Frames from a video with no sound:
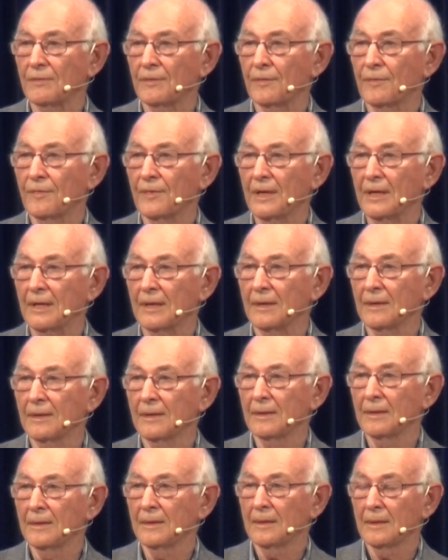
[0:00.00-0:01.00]
of the feet.
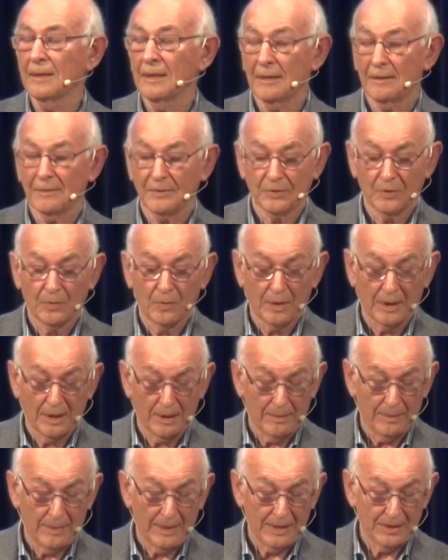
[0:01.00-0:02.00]
It was quite
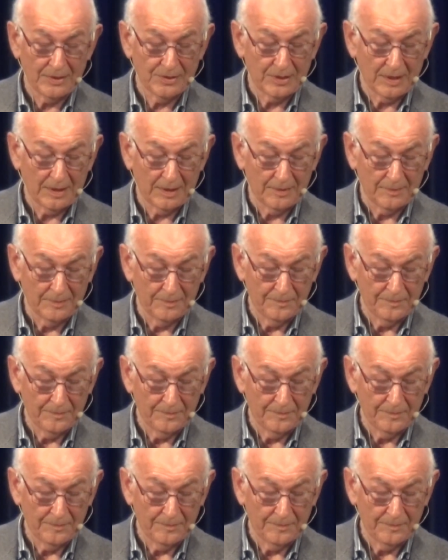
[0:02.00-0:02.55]
amazing.